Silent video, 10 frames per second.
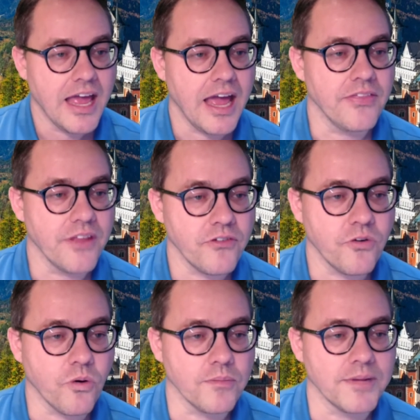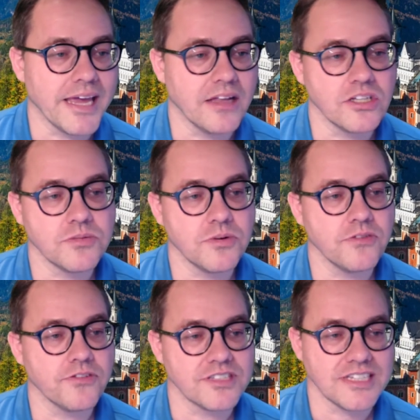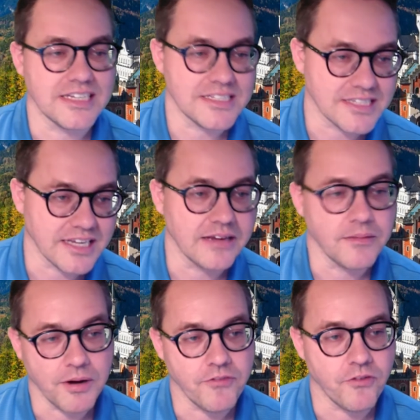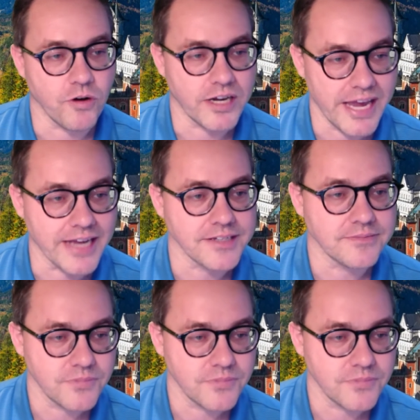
and therefore be eligible for C E C about four eighty-eight.